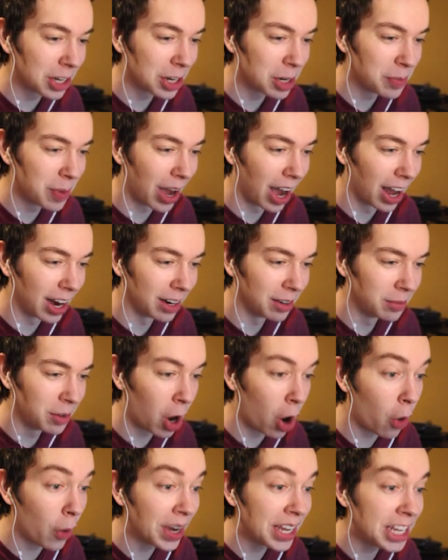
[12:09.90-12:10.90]
good about him.
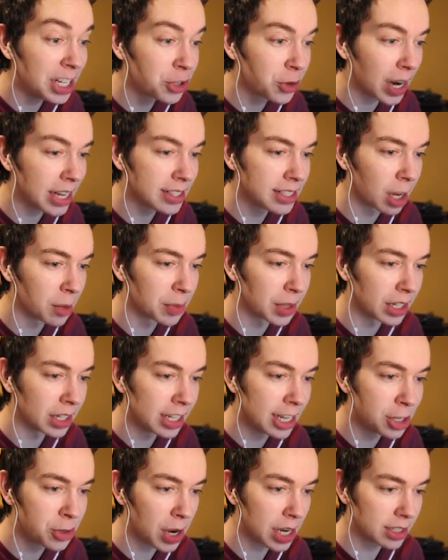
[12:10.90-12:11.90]
Oh wait, he trades What's, something.
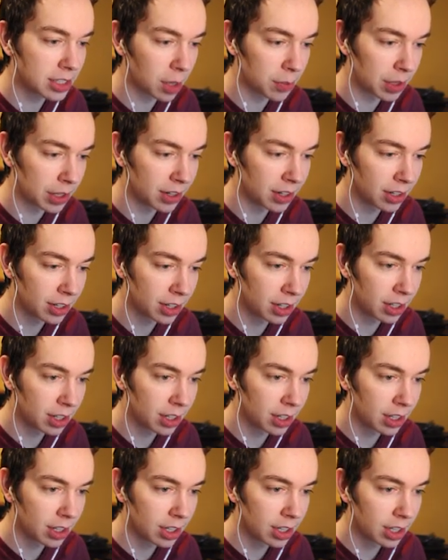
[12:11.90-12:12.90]
He trades something. What's he
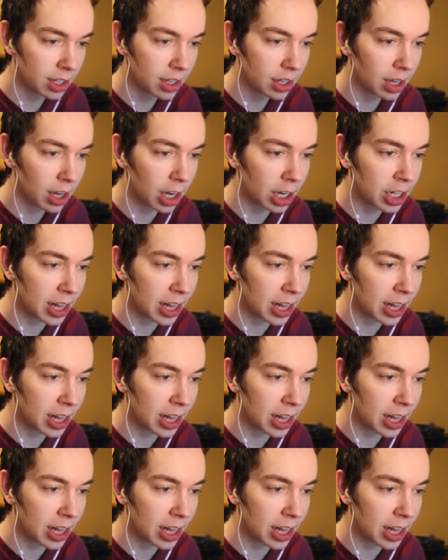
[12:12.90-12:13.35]
trade? What's he trade? A